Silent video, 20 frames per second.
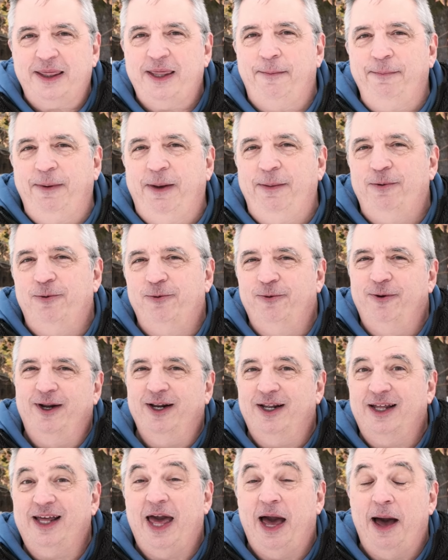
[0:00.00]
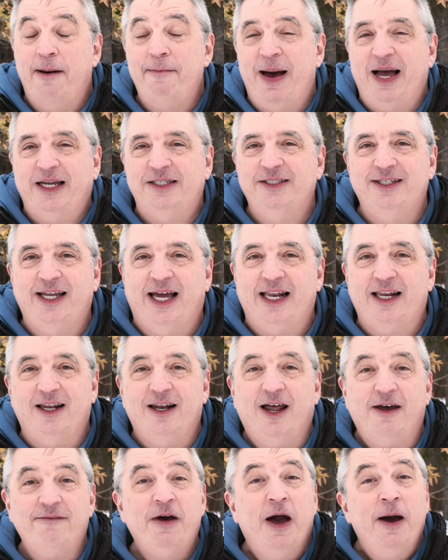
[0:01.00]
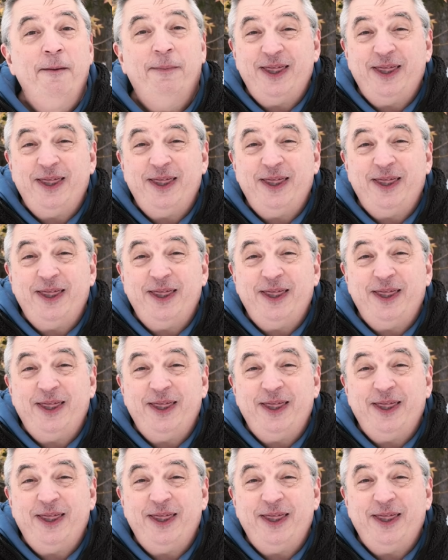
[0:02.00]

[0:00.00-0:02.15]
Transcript: that people can imagine daily life.